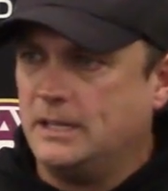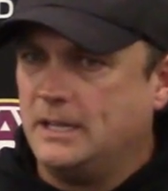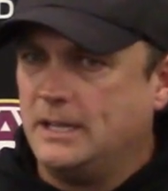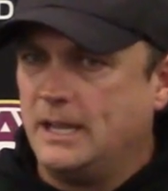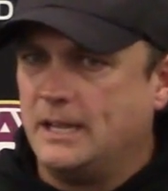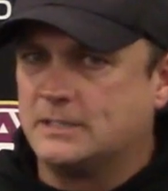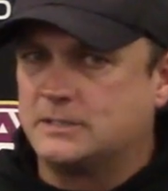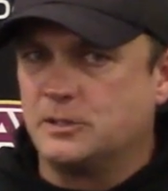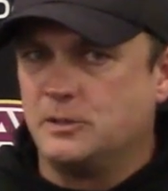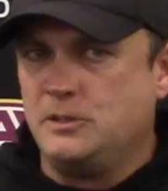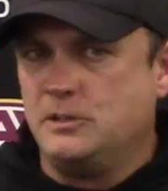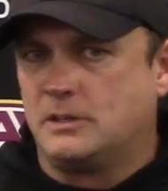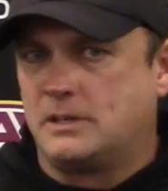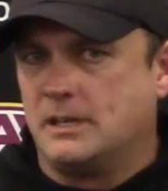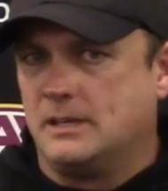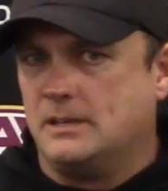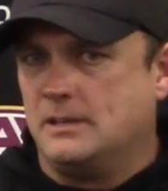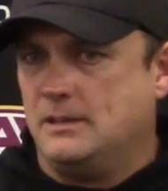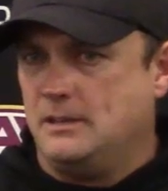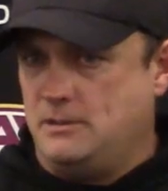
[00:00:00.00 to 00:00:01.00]
And so you
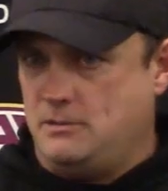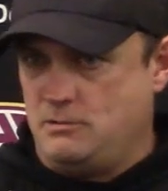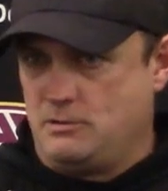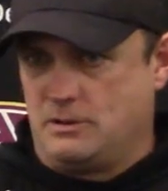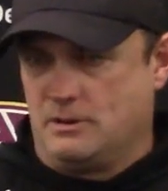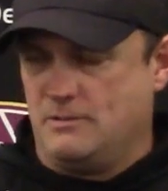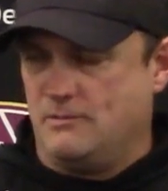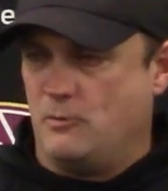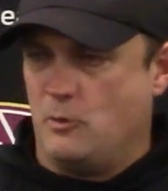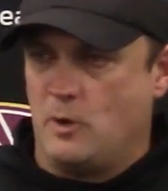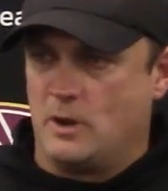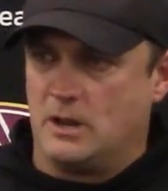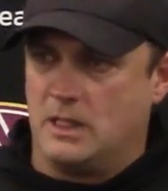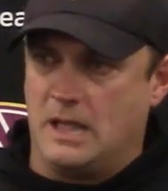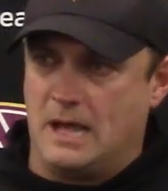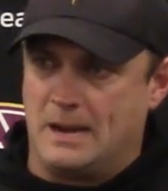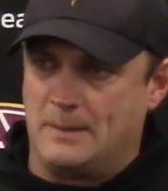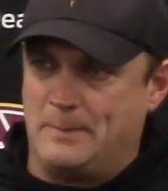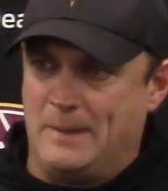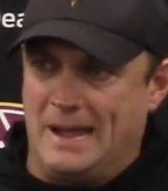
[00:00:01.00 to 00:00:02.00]
can avoid a
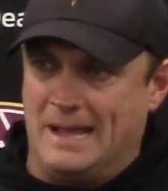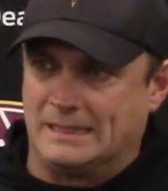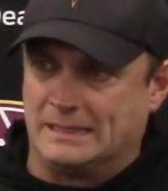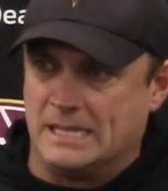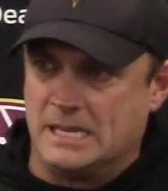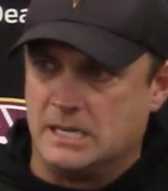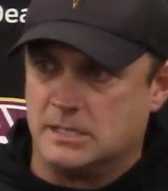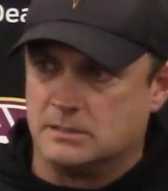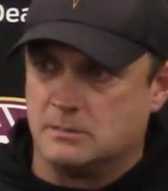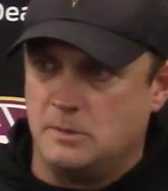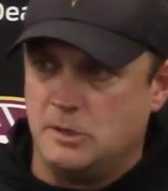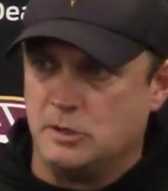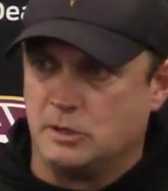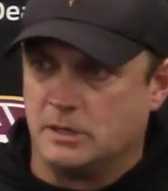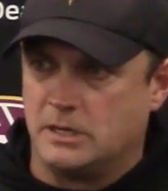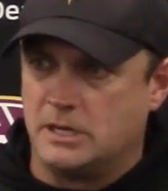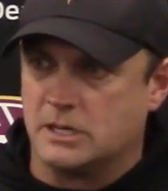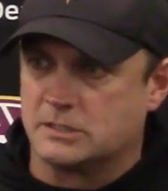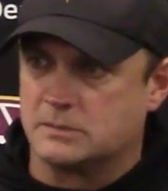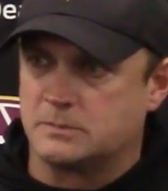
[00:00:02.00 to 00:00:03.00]
lot of bad things. I mean, you
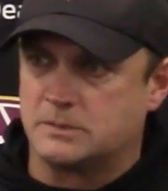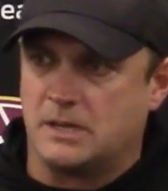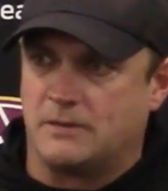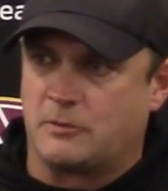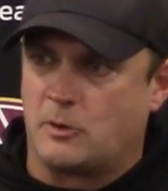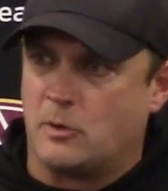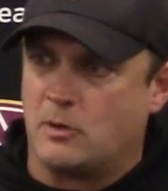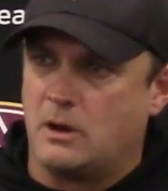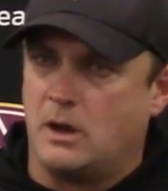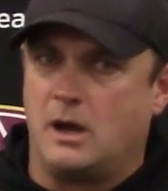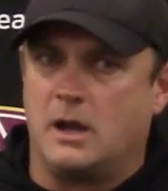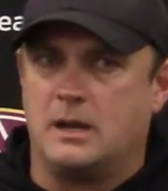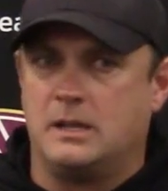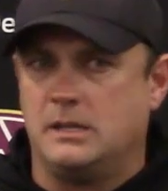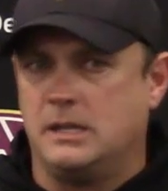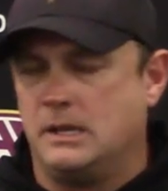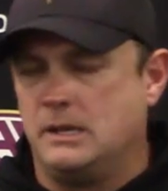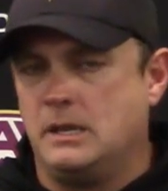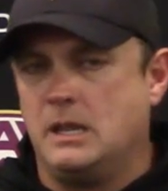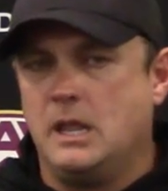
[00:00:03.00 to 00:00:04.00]
can hear some stuff going on and
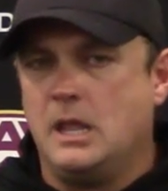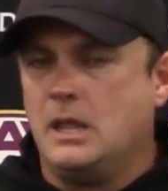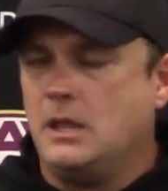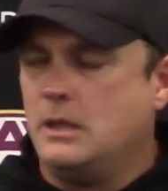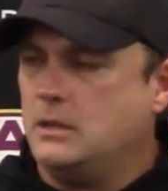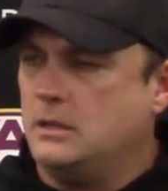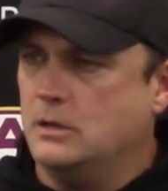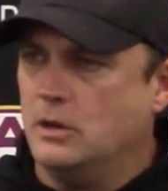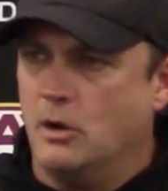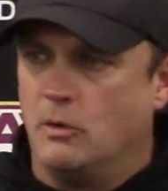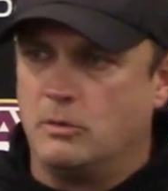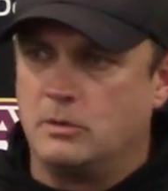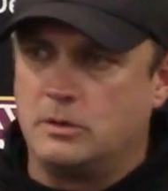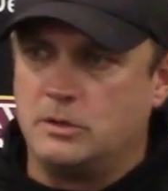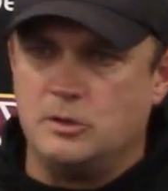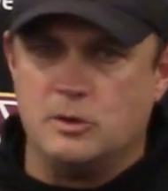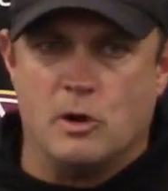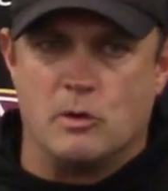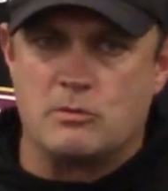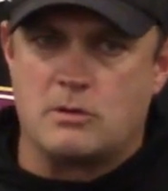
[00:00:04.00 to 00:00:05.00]
then you
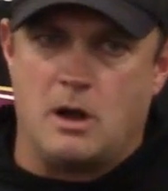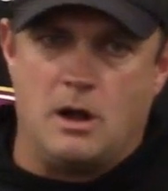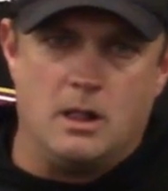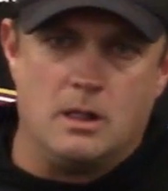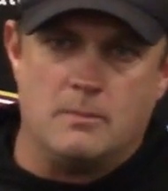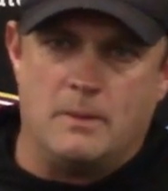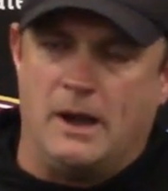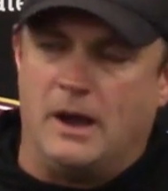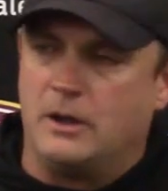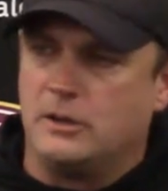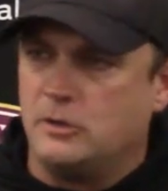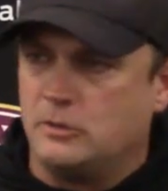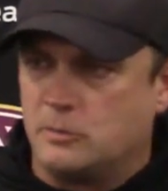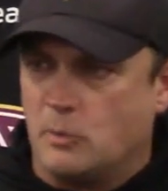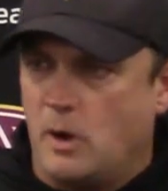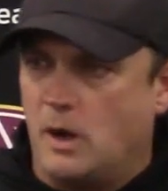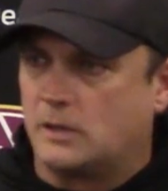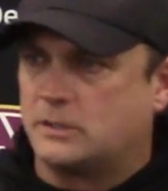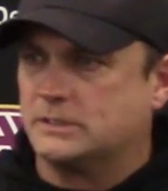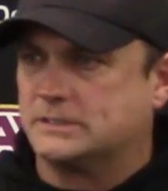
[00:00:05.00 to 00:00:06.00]
don't call them out. You
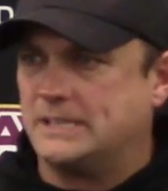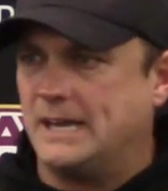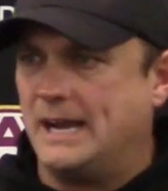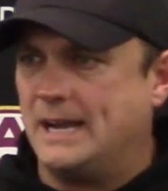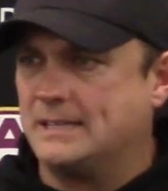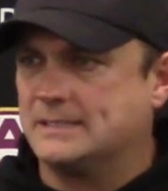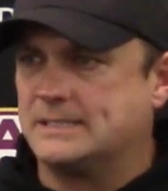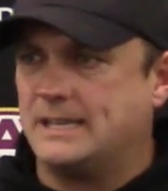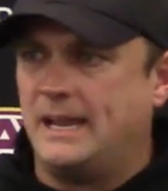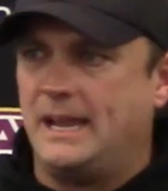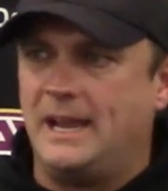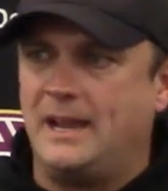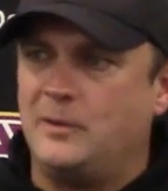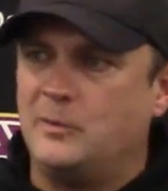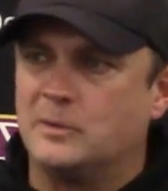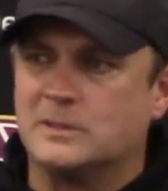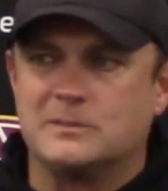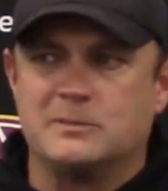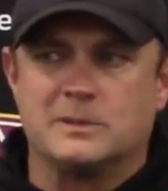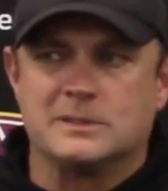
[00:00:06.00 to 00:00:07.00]
walk to the side and say, hey,
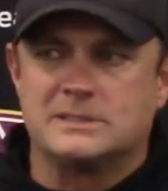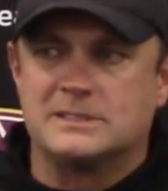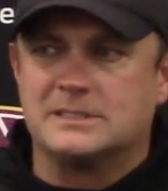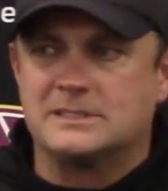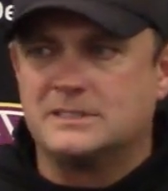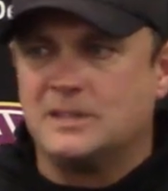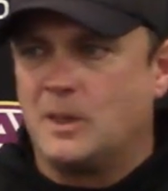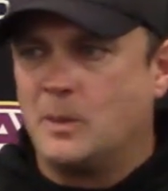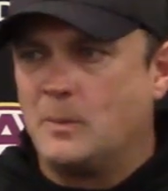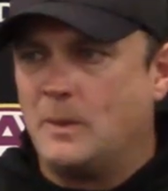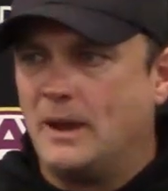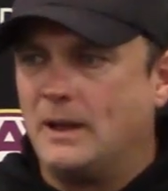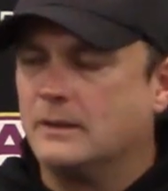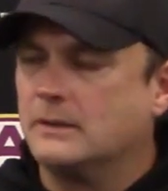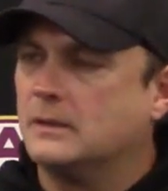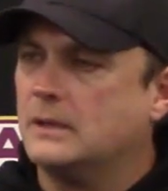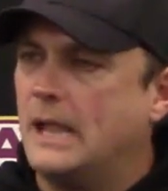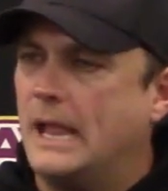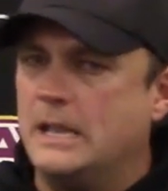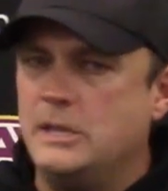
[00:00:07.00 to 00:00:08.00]
what's this all about?
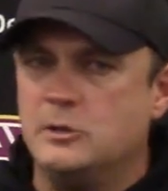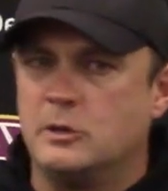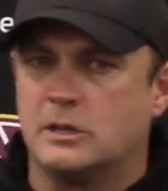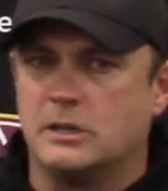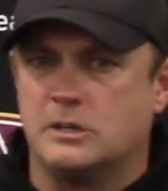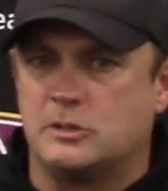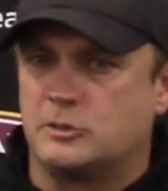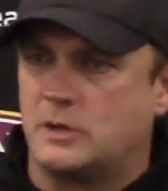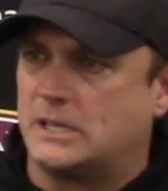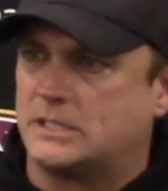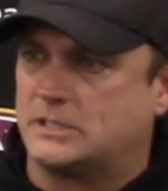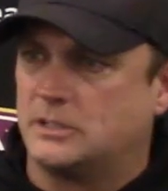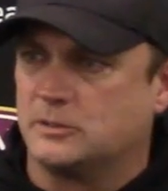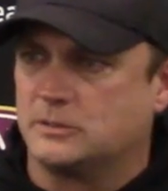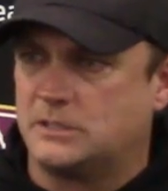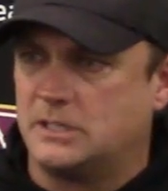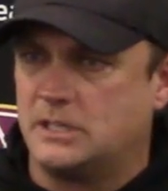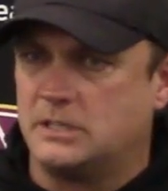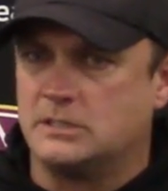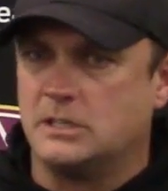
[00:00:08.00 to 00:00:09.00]
And you can address
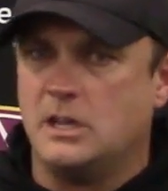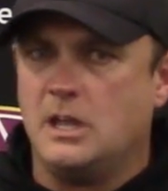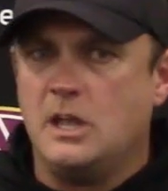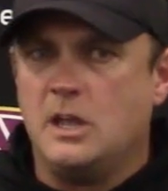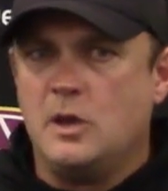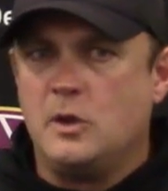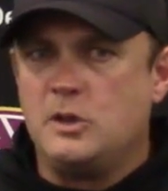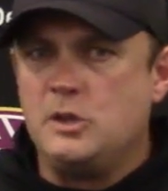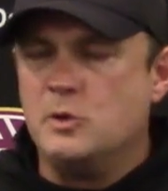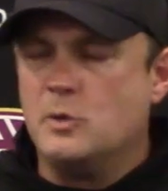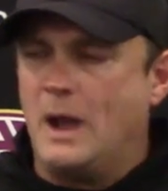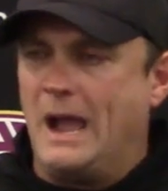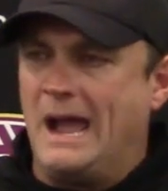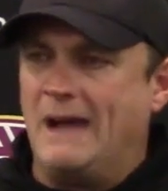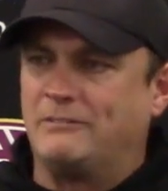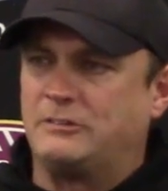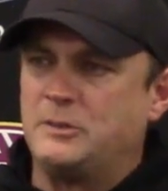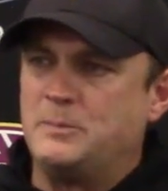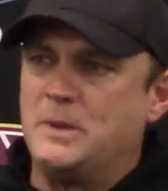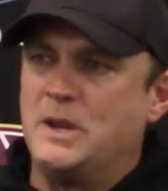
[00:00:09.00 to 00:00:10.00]
those things. You
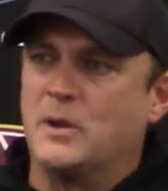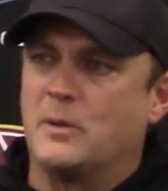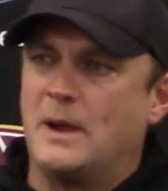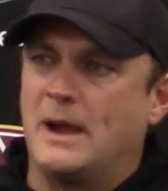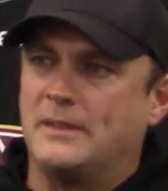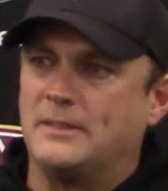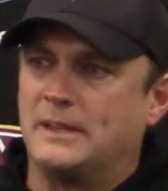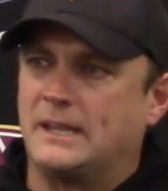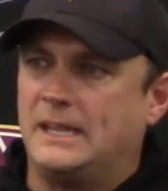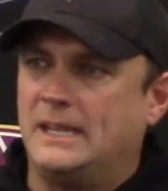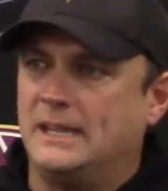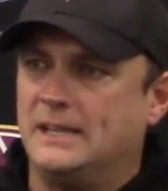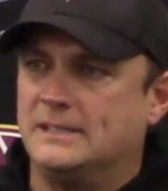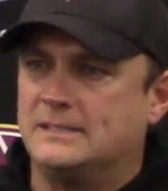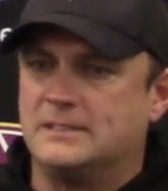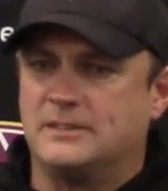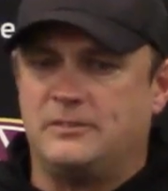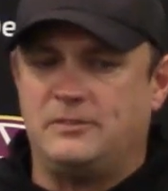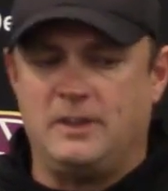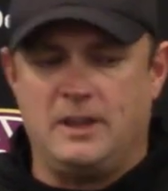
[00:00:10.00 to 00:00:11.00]
have to be around the
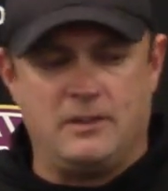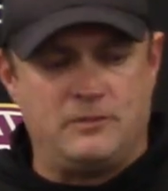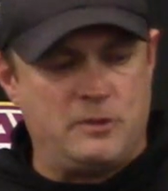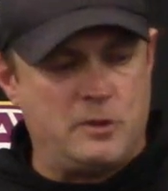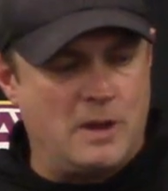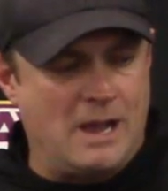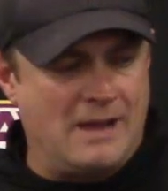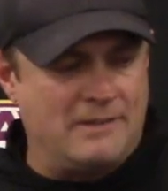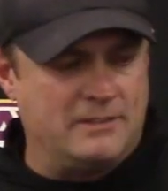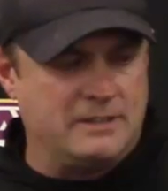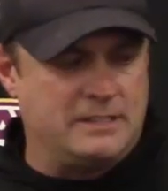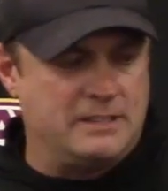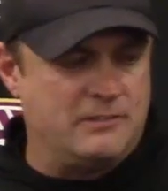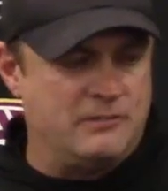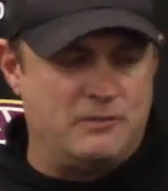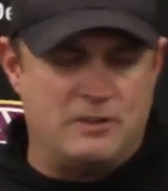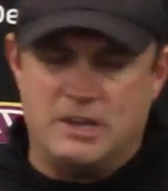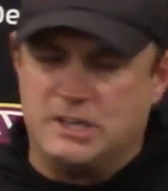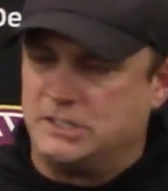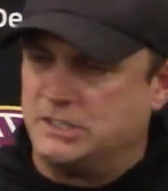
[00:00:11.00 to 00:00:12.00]
kids. If you have a
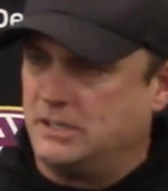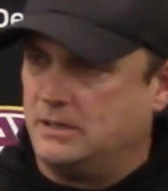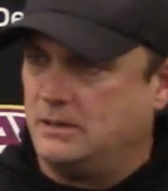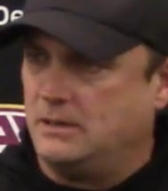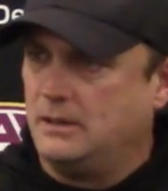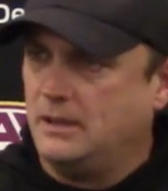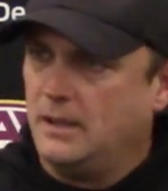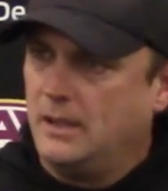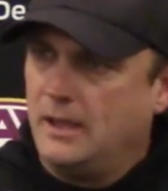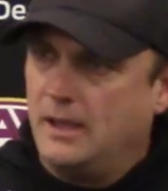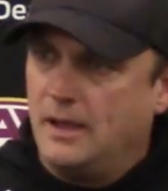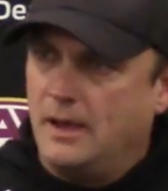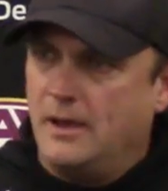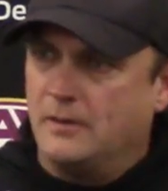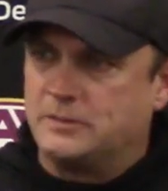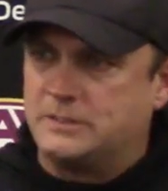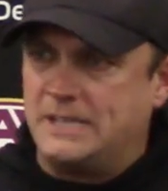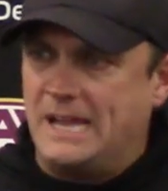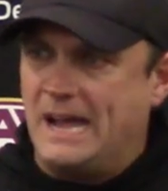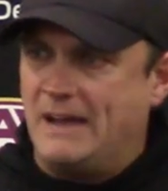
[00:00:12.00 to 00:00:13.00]
division
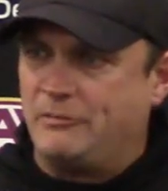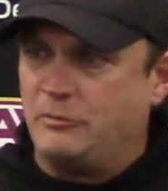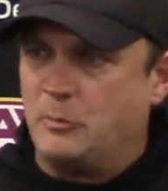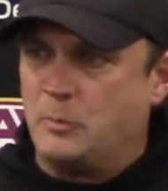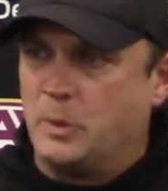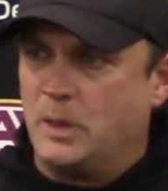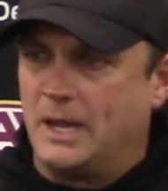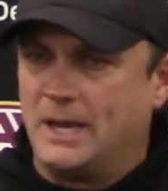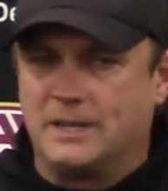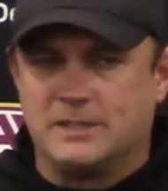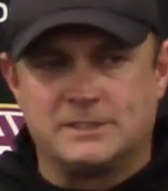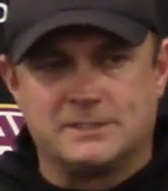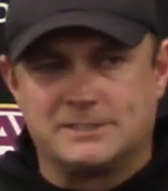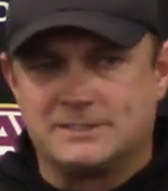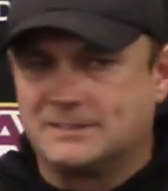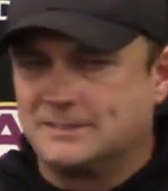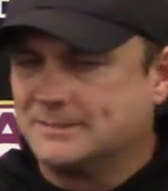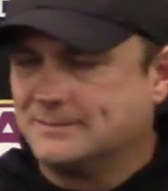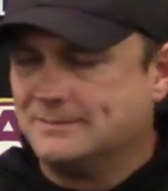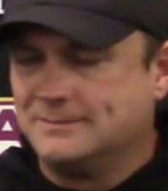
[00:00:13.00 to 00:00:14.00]
of staff and players,